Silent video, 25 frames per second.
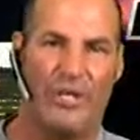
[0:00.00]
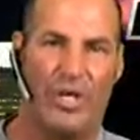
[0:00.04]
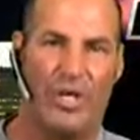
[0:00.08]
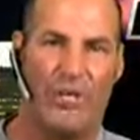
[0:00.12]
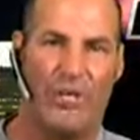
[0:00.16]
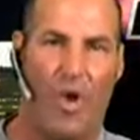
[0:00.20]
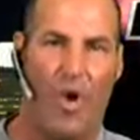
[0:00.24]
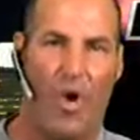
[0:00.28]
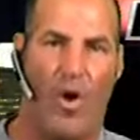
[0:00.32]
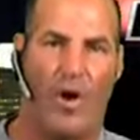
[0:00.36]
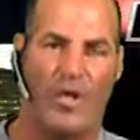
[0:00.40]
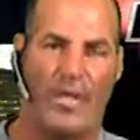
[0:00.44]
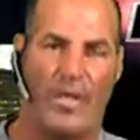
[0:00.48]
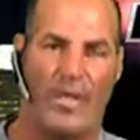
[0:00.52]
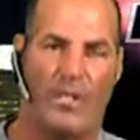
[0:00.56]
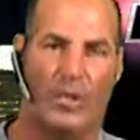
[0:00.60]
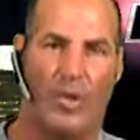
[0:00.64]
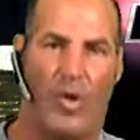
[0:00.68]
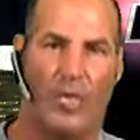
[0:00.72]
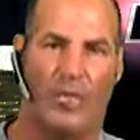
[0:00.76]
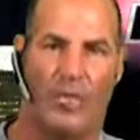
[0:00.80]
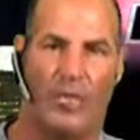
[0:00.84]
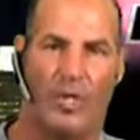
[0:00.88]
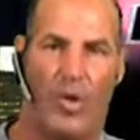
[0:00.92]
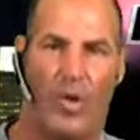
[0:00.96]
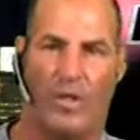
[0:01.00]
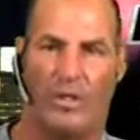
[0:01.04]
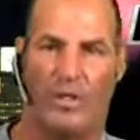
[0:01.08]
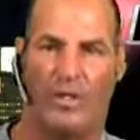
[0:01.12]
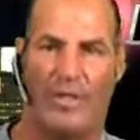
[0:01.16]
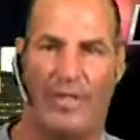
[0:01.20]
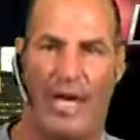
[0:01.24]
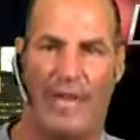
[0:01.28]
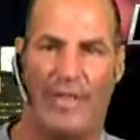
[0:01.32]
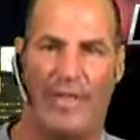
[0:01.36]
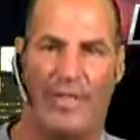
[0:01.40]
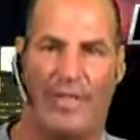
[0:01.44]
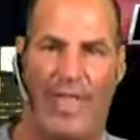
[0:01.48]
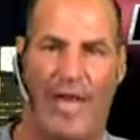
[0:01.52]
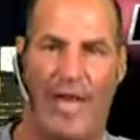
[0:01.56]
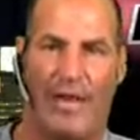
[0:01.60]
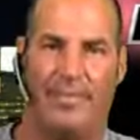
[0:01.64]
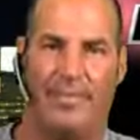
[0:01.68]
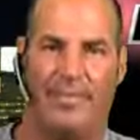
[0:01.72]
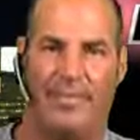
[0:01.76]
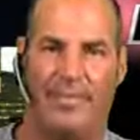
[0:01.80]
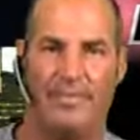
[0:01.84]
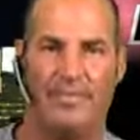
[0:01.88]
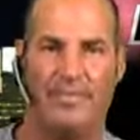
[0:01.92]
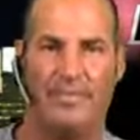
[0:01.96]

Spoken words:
Jim Hart gets overlooked. How about that?